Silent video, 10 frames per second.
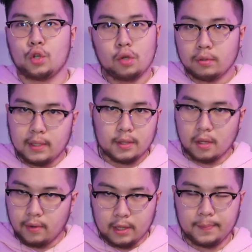You don't need a
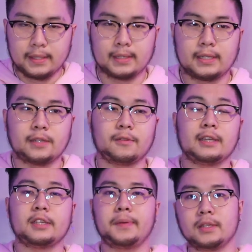degree to be successful,
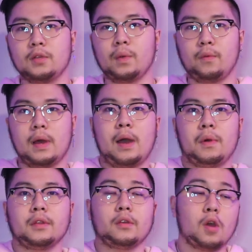and especially with what I
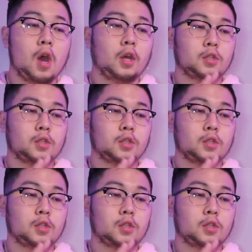want to do.